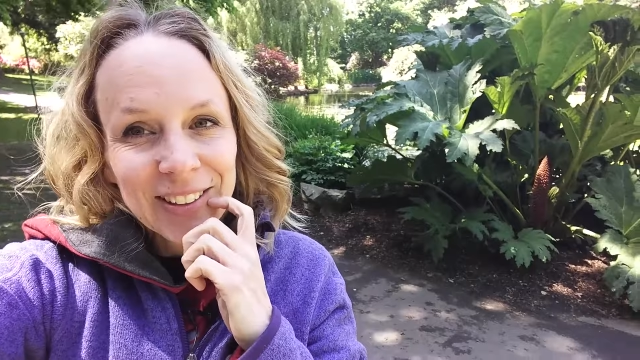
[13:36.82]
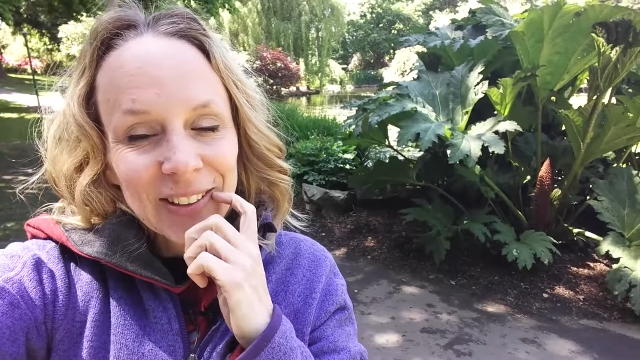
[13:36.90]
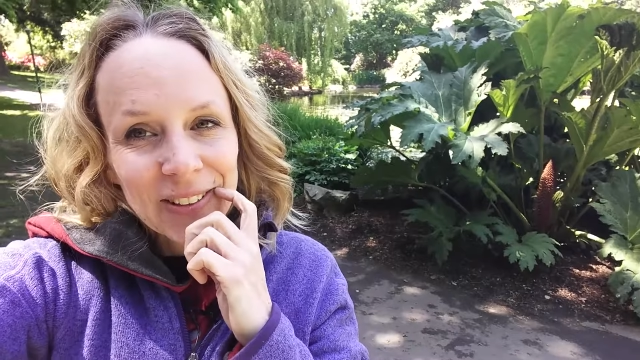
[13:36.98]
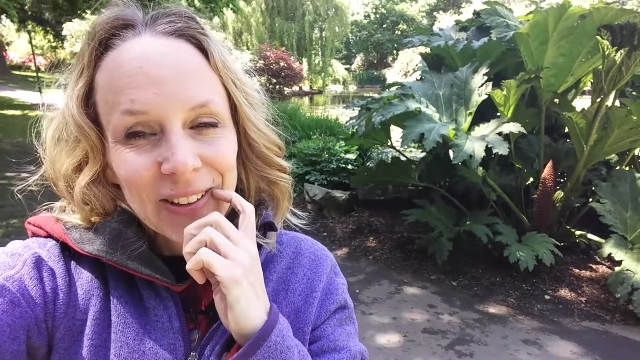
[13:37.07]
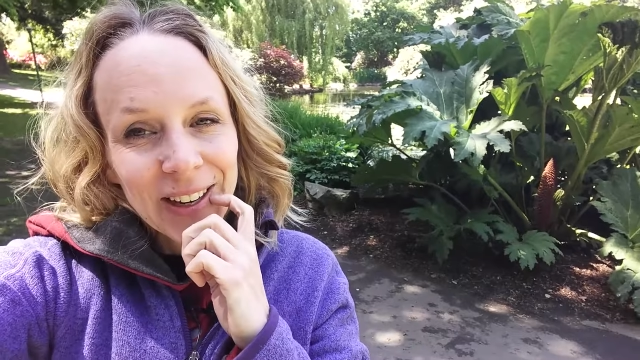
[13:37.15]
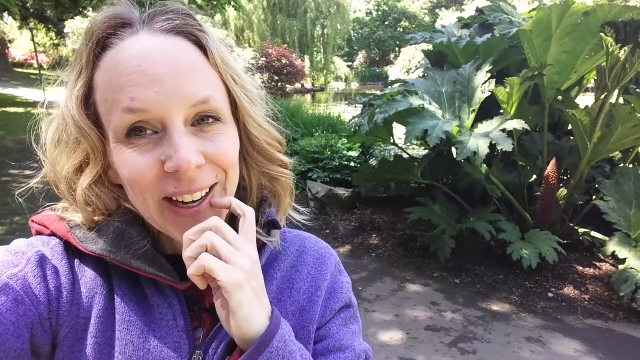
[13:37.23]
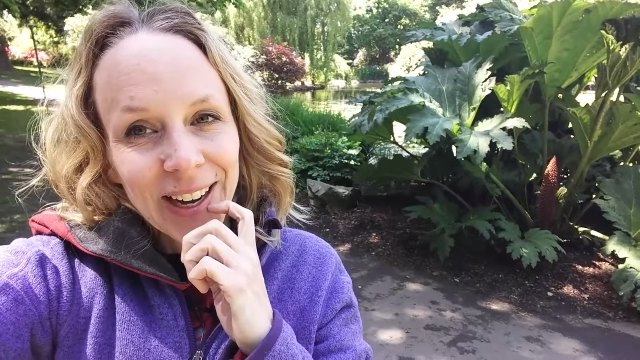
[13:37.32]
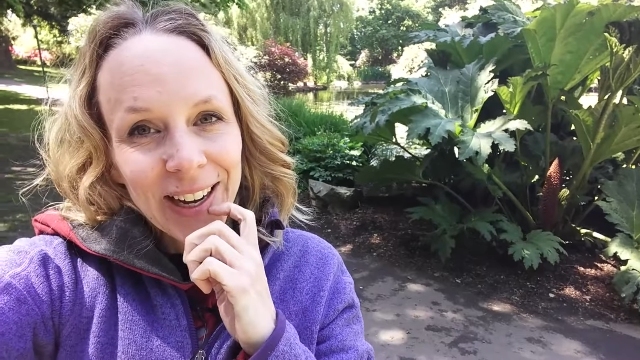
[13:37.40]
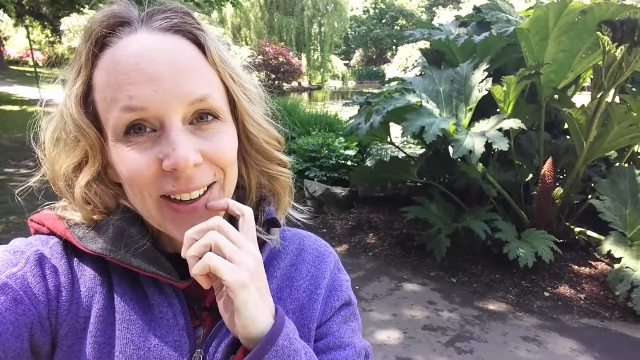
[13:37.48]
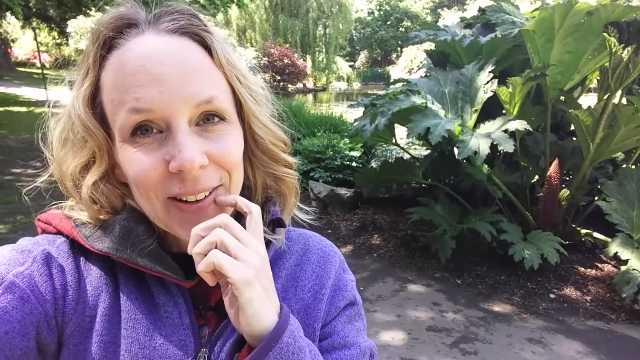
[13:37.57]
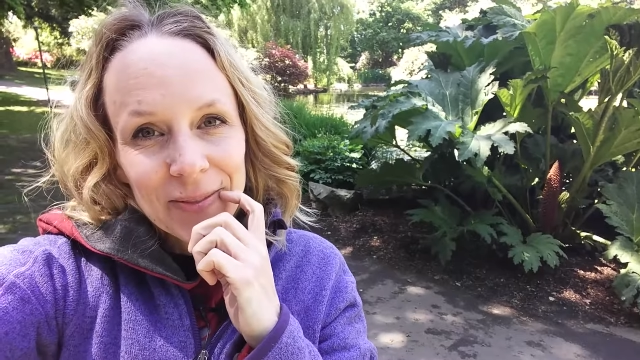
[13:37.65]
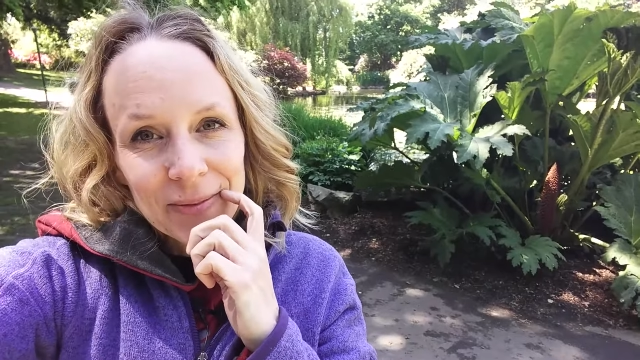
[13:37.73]
so
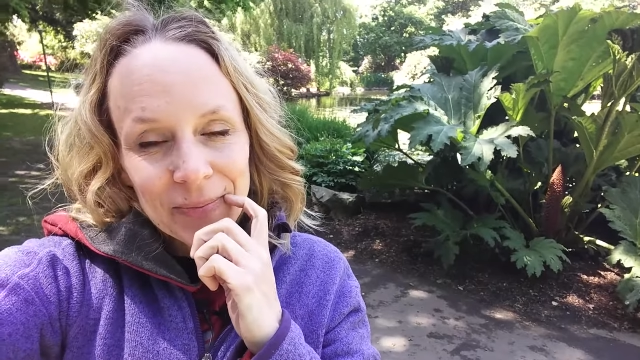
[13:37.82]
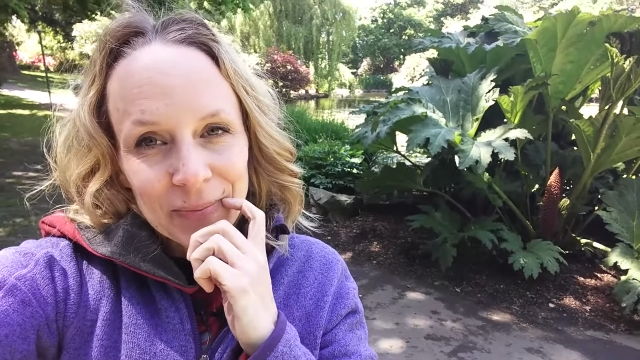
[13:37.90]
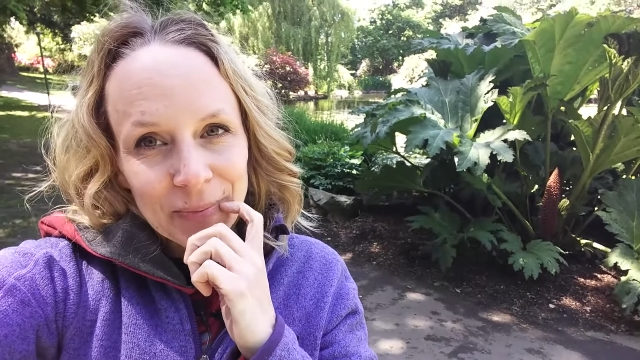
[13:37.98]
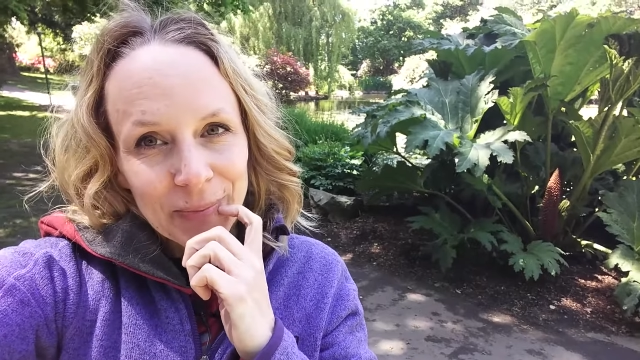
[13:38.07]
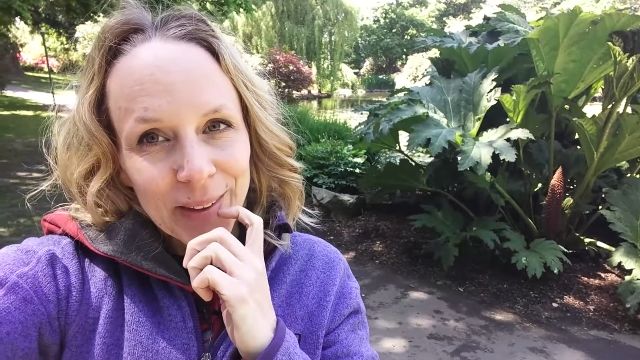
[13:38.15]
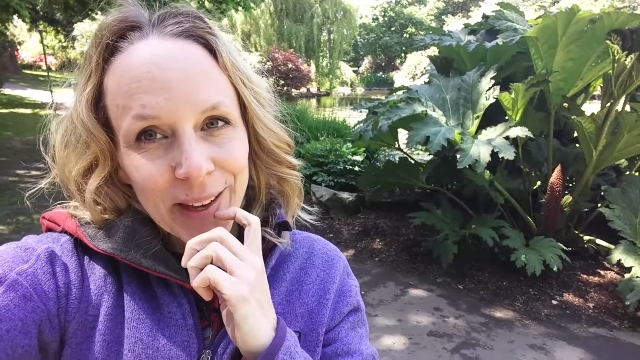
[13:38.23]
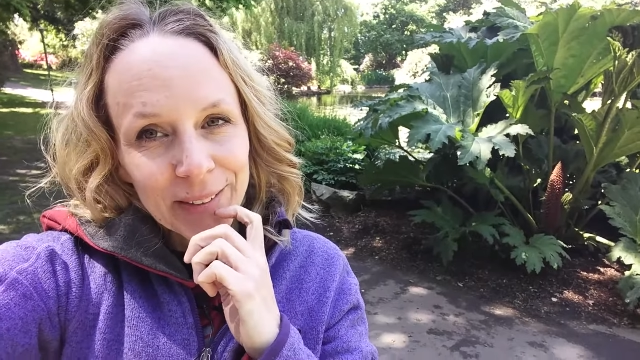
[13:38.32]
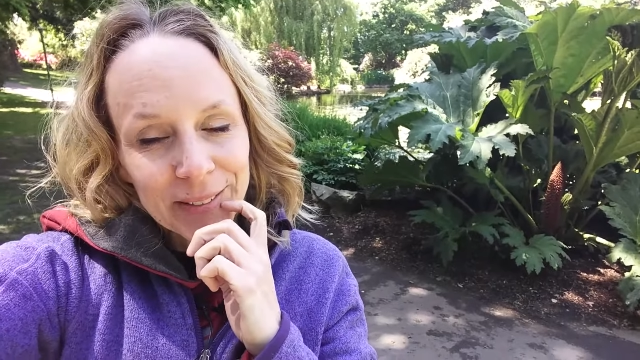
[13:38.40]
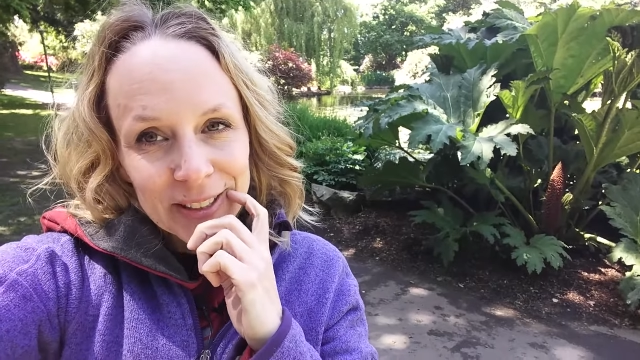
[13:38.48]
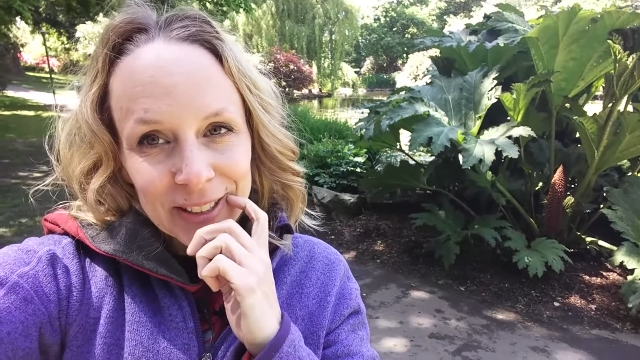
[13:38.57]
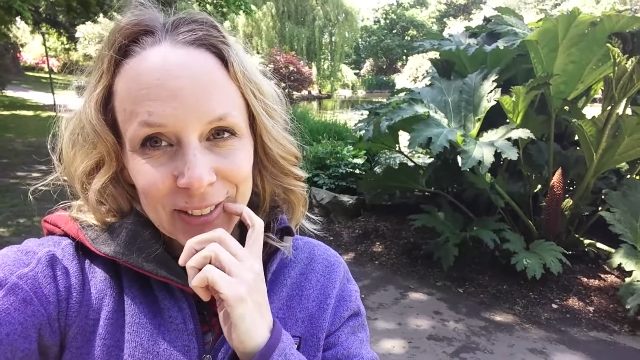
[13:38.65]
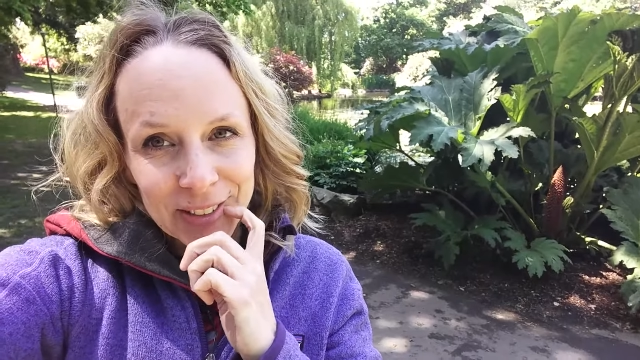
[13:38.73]
um, yeah,
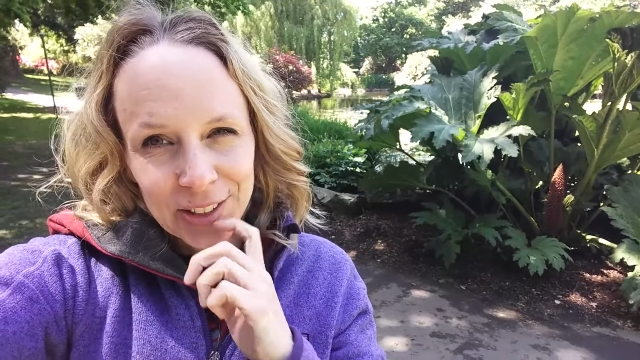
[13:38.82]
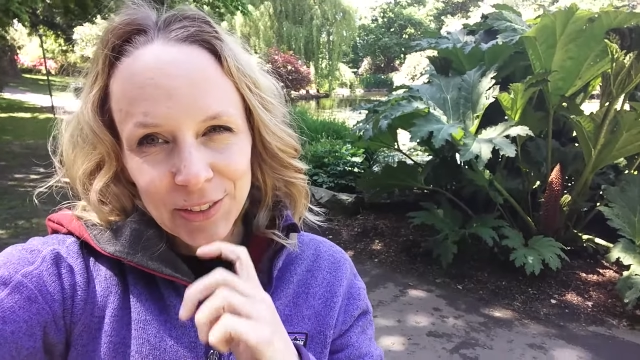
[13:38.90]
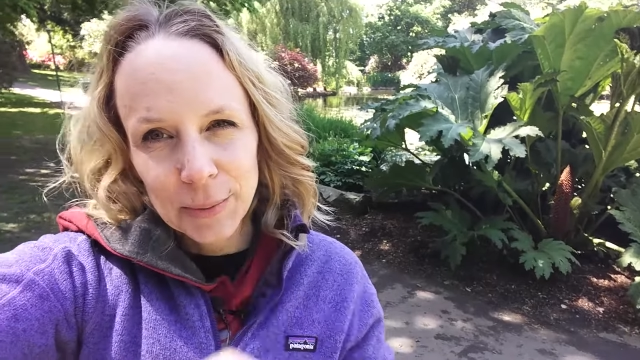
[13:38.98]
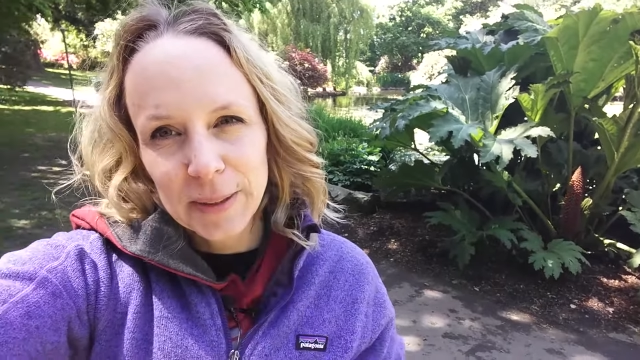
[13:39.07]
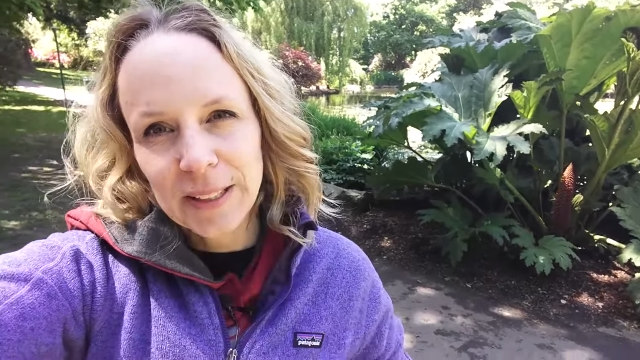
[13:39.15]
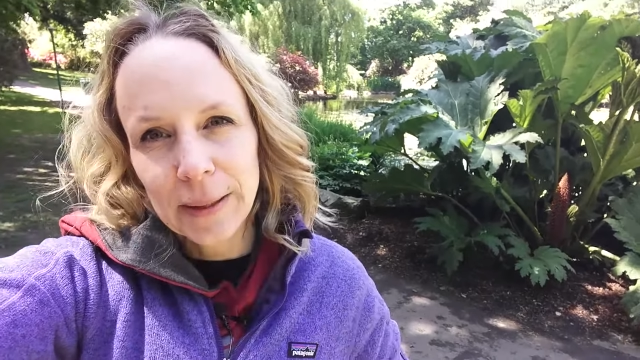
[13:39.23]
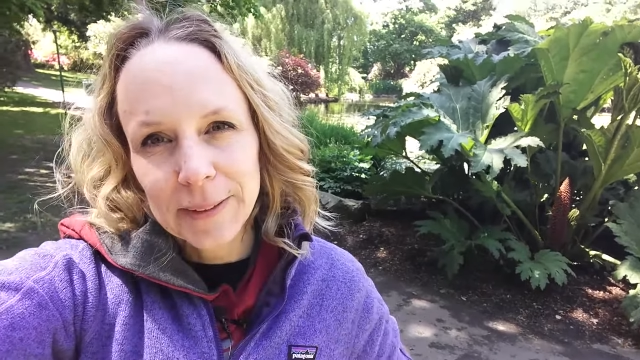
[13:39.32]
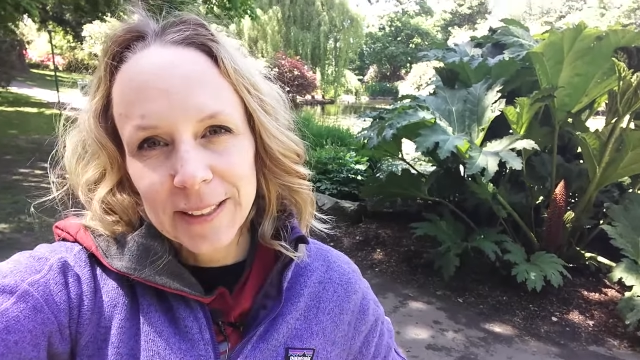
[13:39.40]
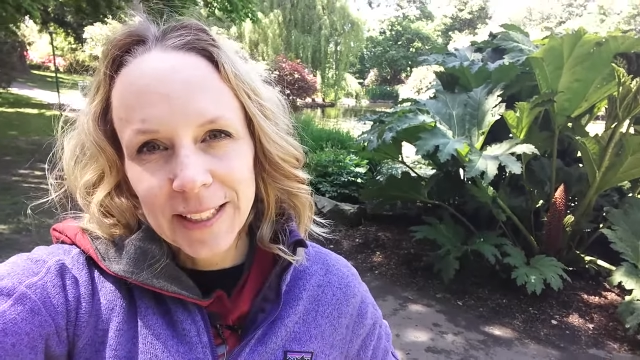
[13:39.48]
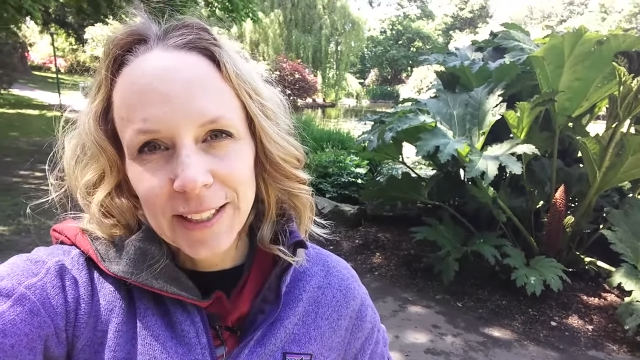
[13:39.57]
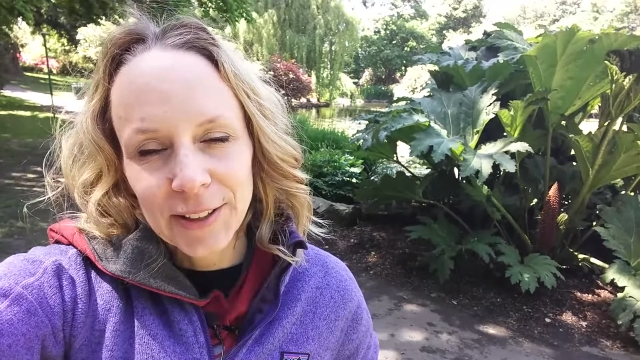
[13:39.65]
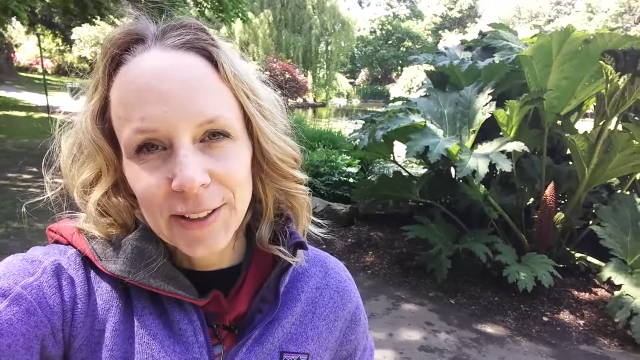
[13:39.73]
we just finished filming
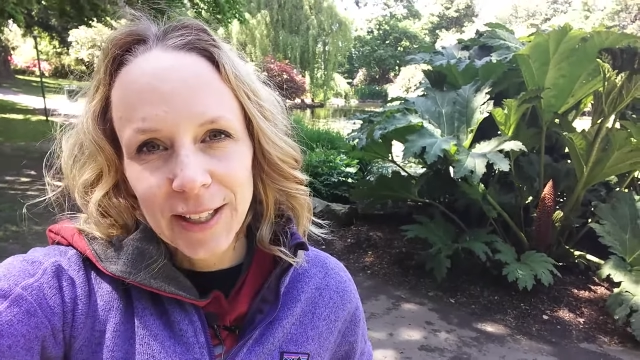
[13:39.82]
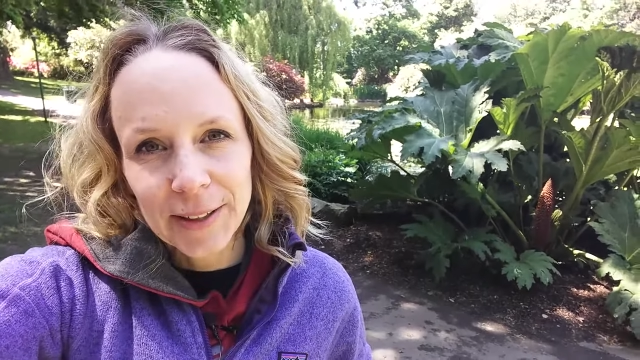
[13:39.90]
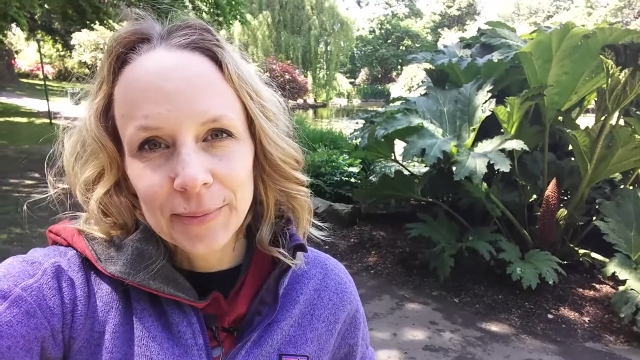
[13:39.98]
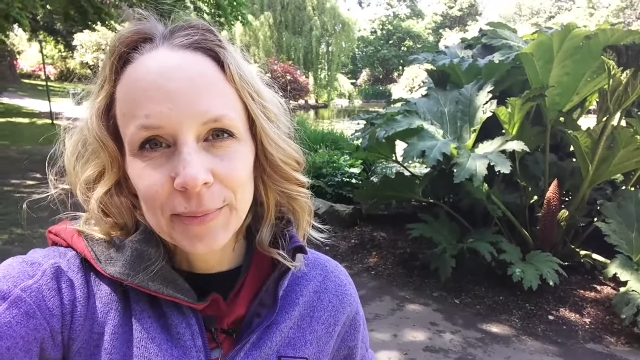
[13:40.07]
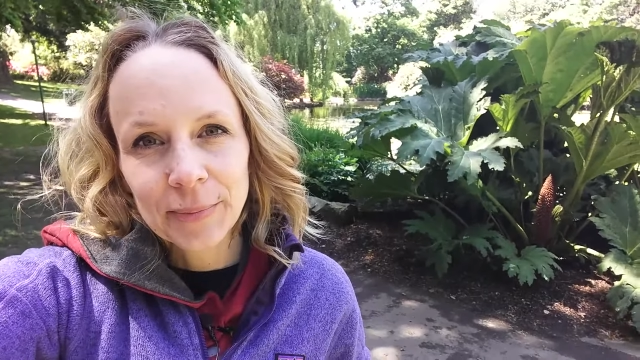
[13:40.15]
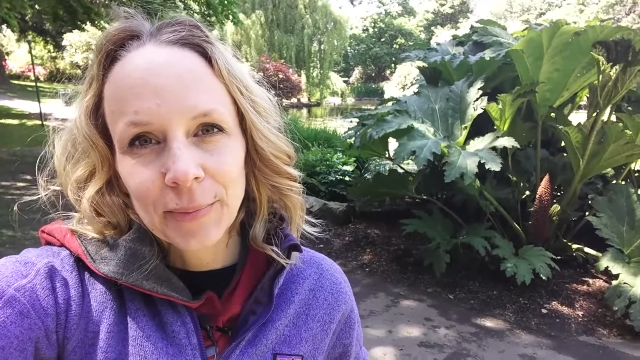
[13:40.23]
Namaste Yoga.